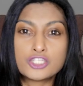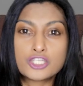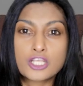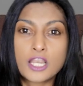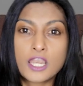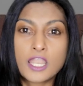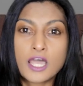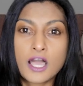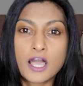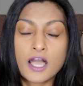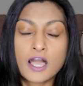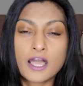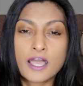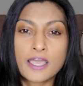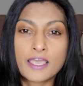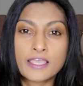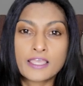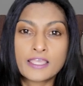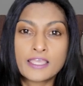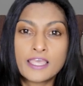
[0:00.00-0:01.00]

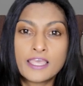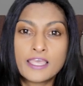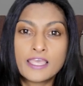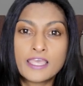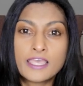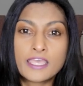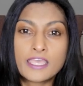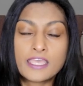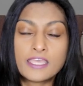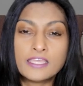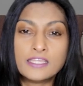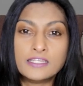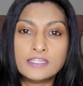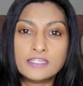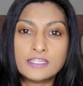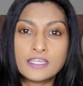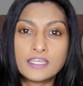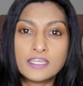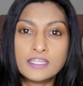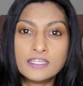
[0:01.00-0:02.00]
July
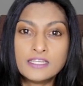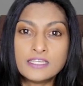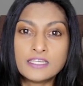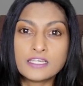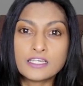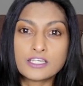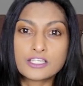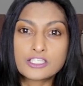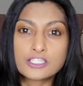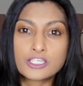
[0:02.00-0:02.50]
in India.